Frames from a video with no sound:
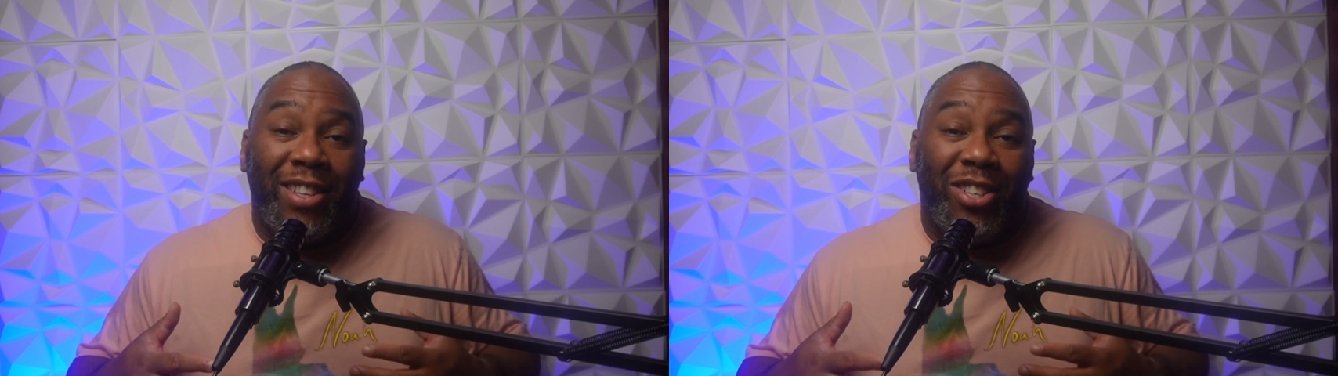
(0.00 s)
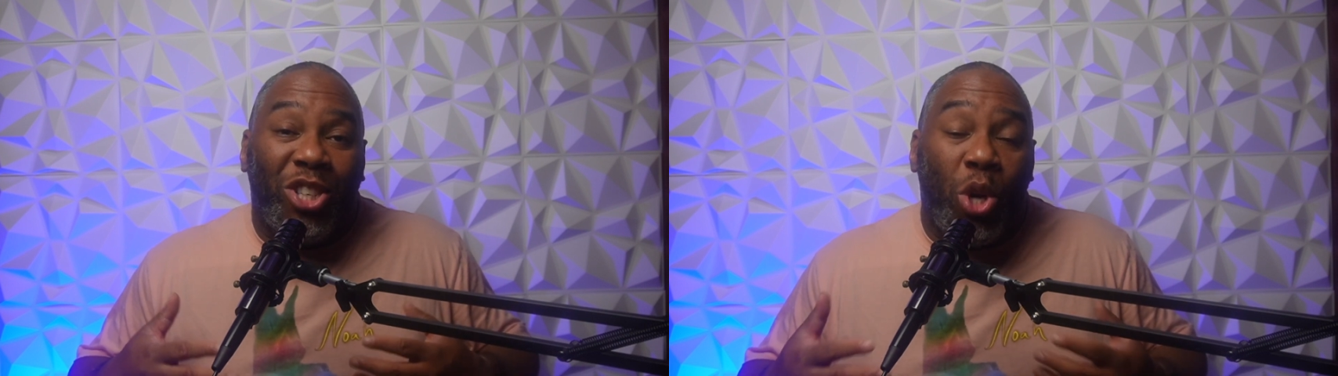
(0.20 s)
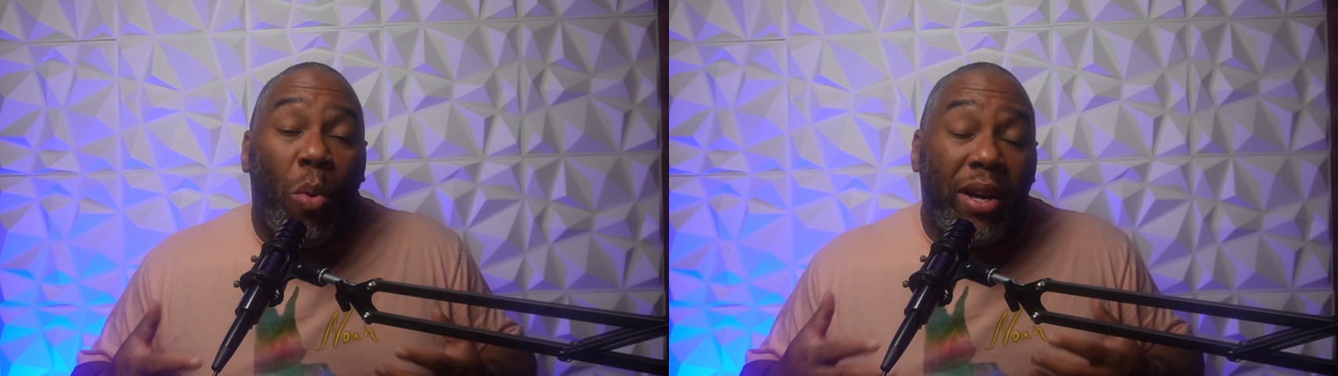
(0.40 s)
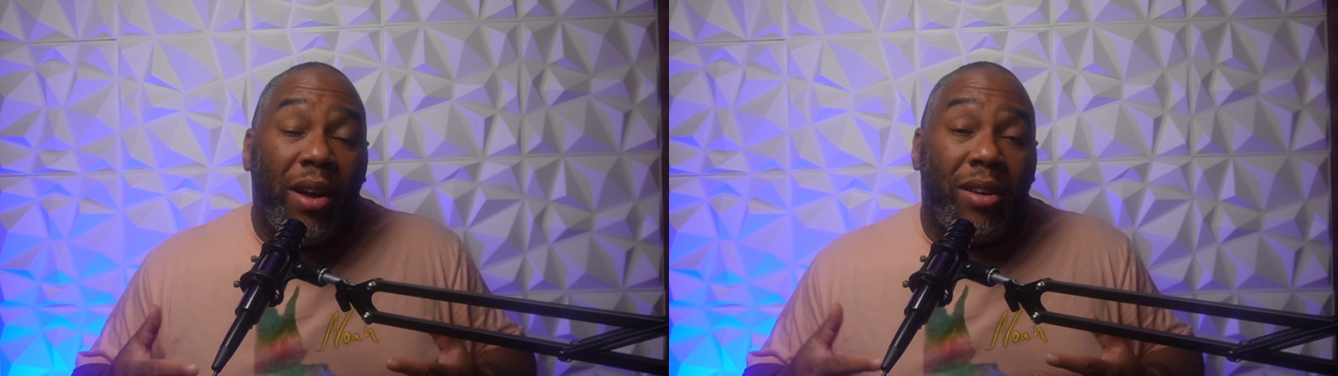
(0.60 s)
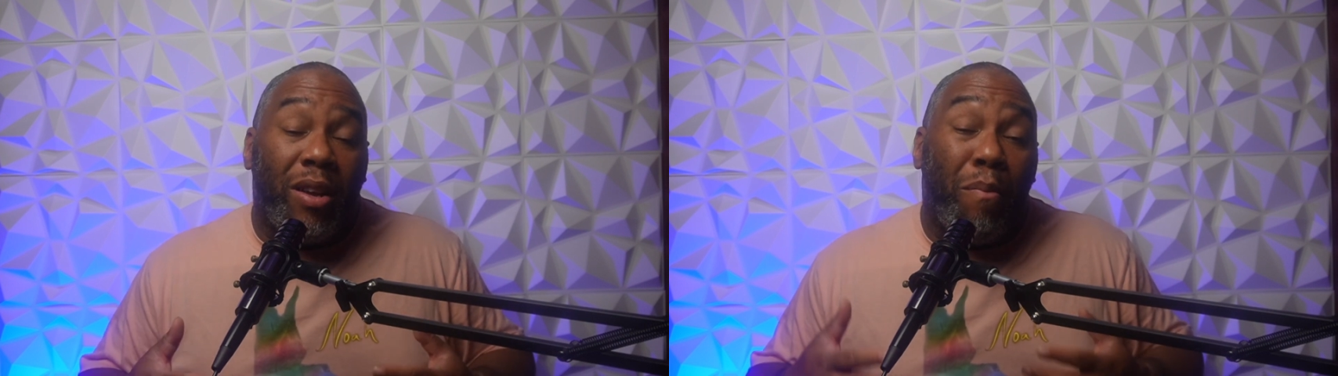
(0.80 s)

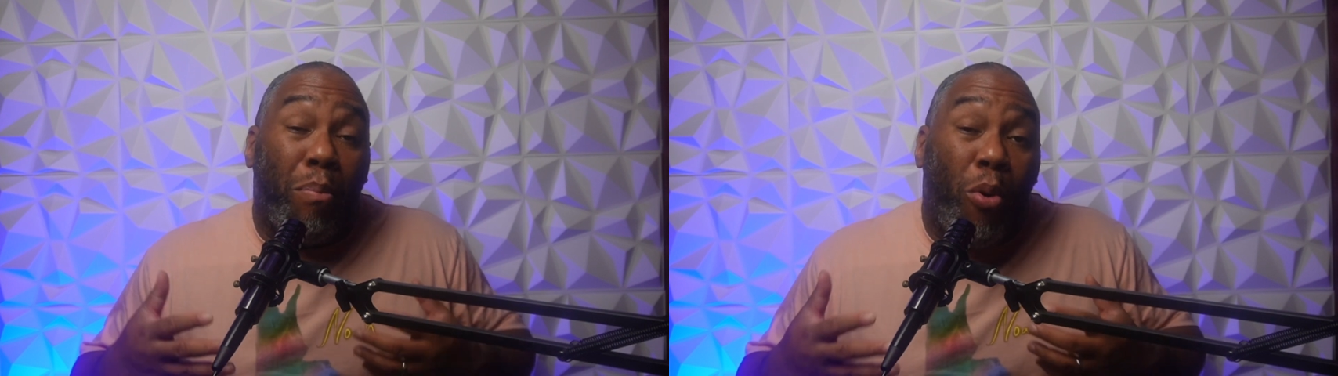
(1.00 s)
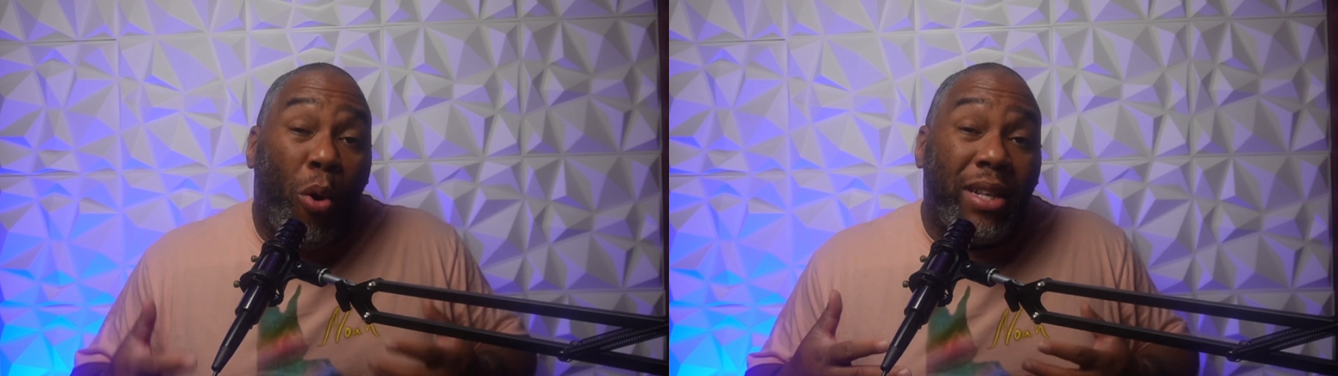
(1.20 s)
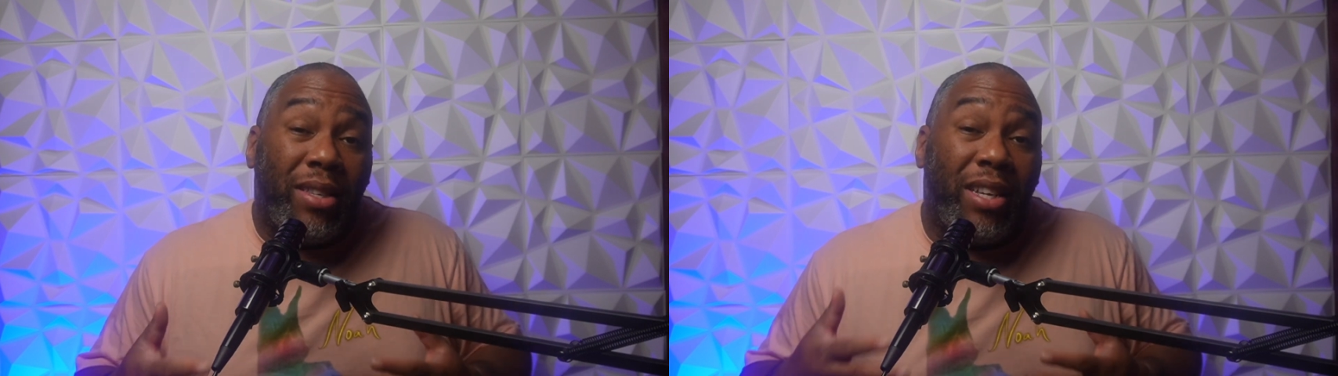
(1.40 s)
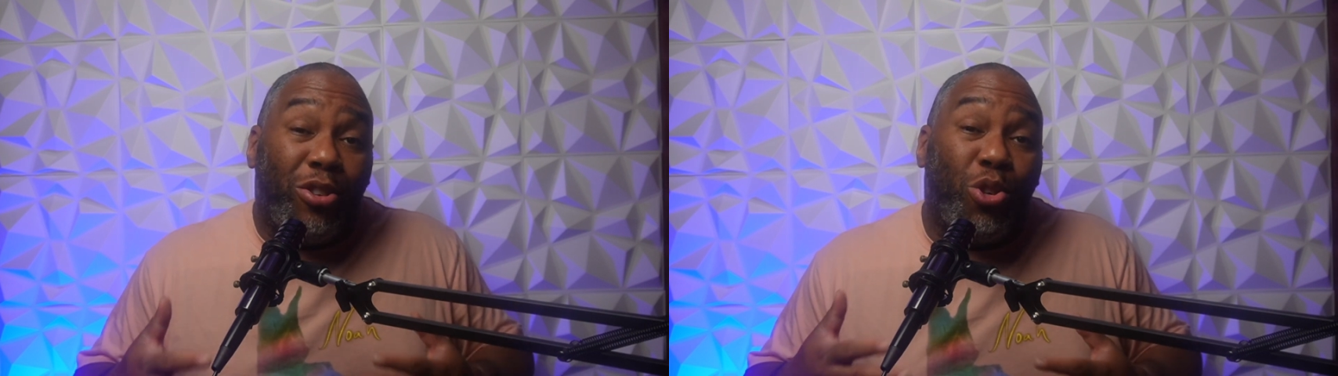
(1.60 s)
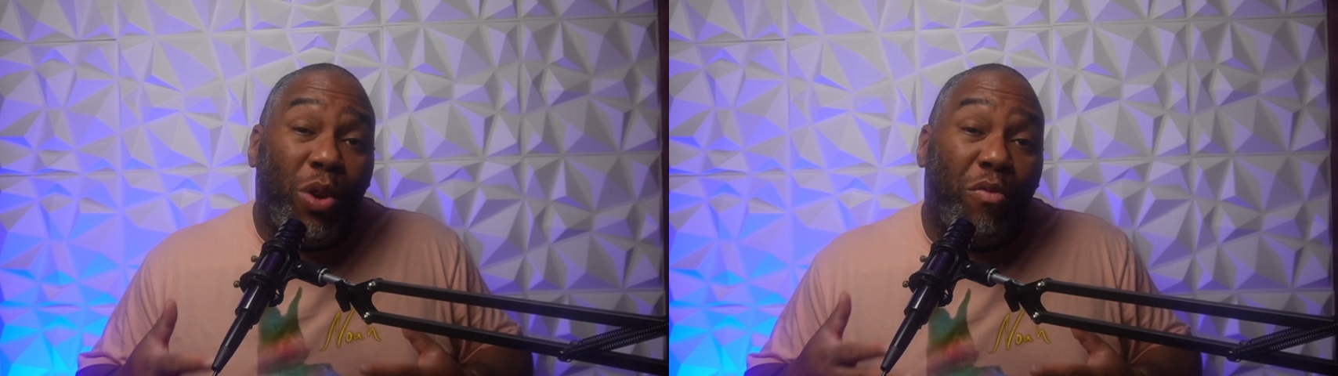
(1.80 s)
showing us and
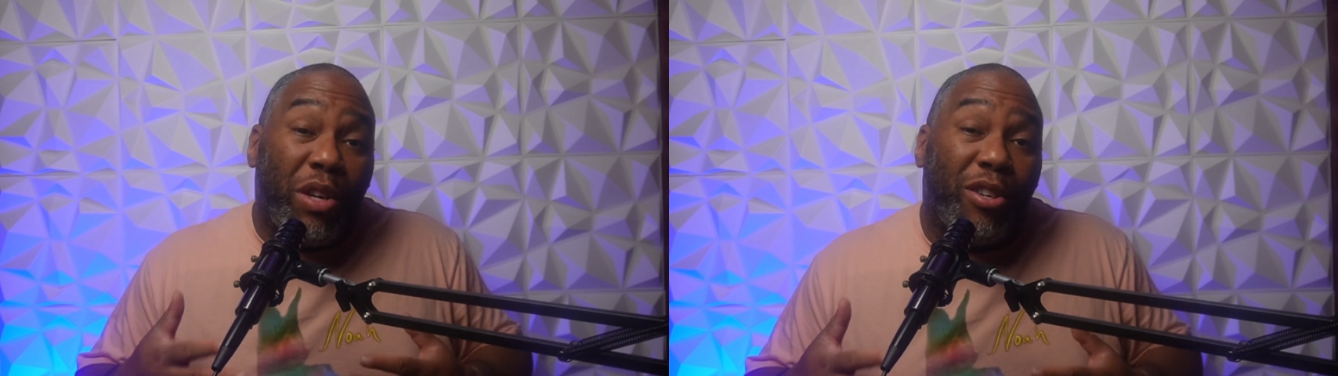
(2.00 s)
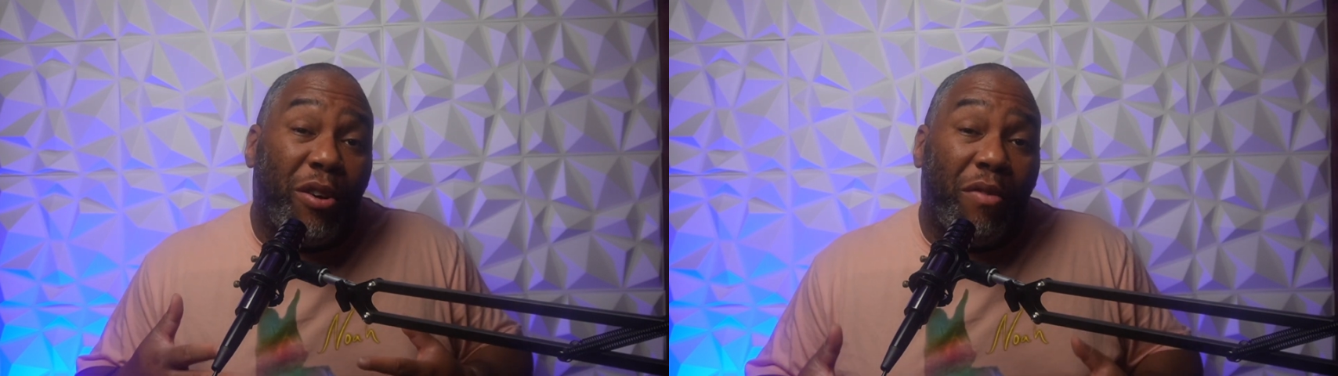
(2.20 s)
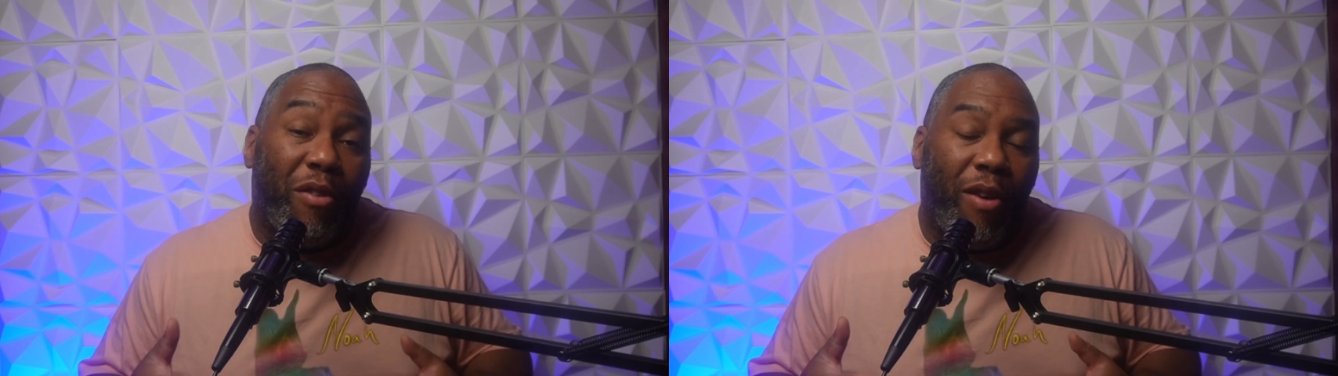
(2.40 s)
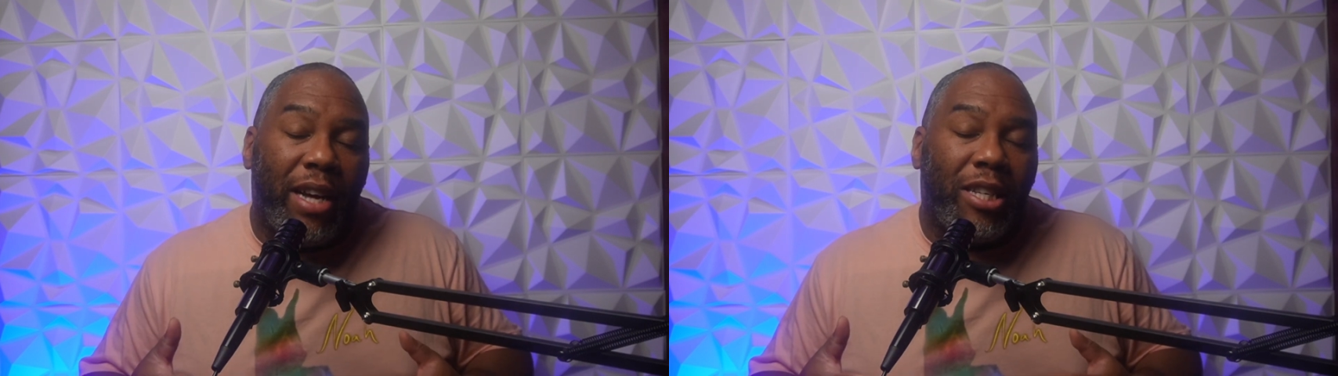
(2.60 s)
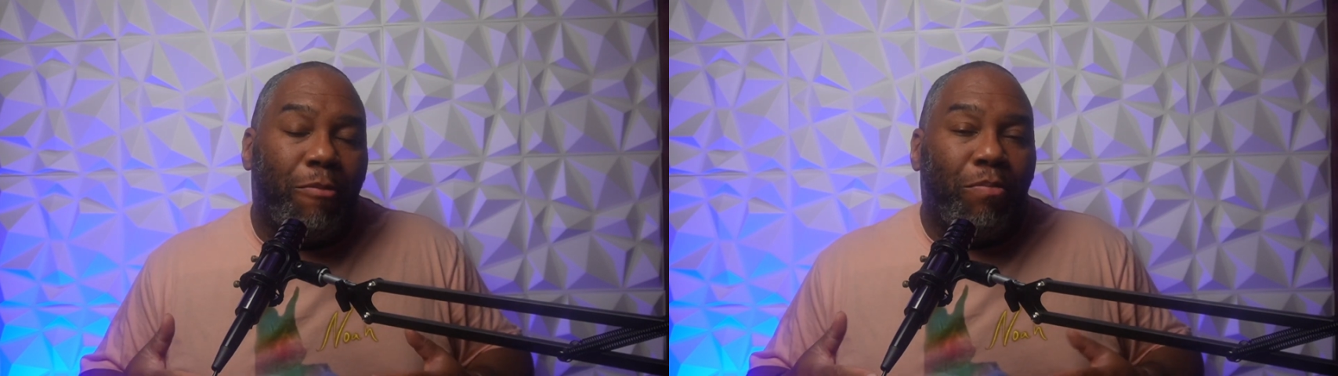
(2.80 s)
pointing to the return of
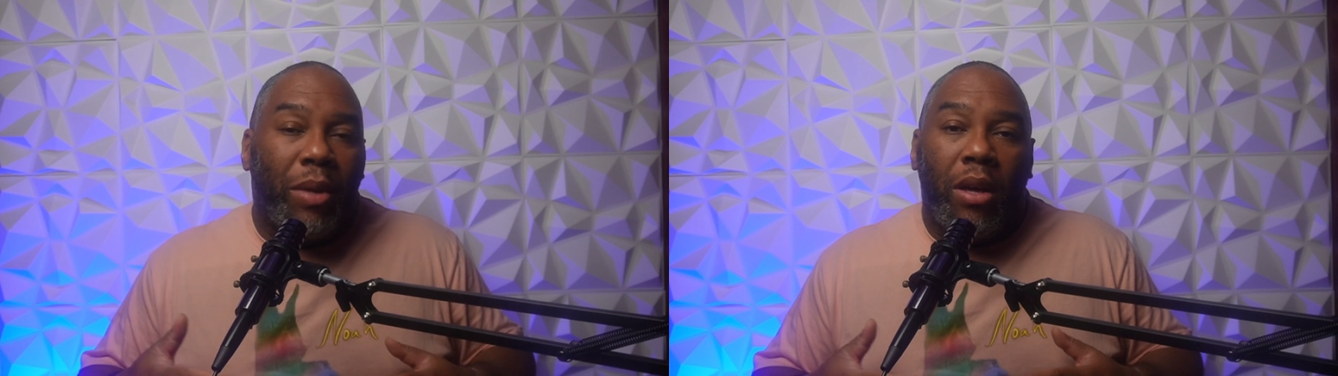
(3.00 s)
Christ.